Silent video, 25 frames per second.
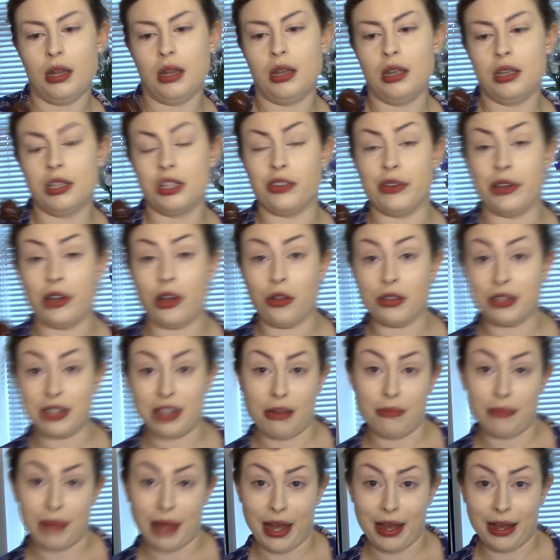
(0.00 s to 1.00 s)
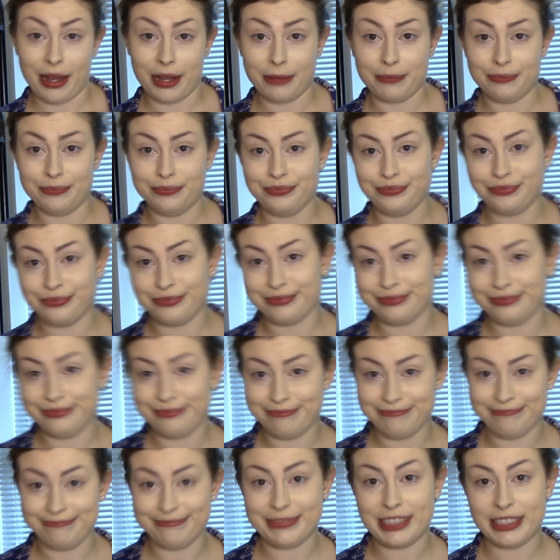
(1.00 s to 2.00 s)
So it got sent back.
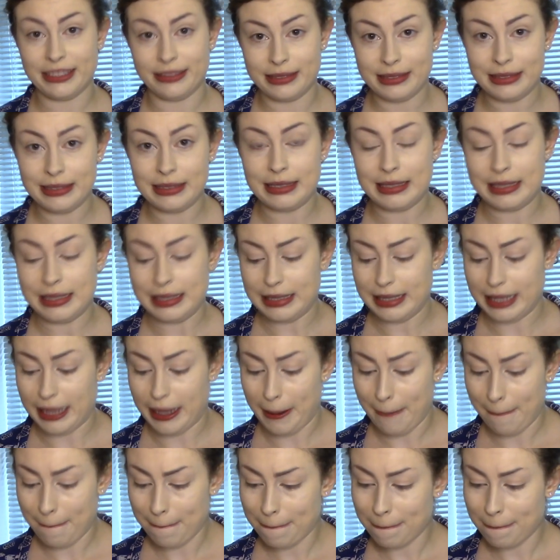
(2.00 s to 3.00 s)
Yeah.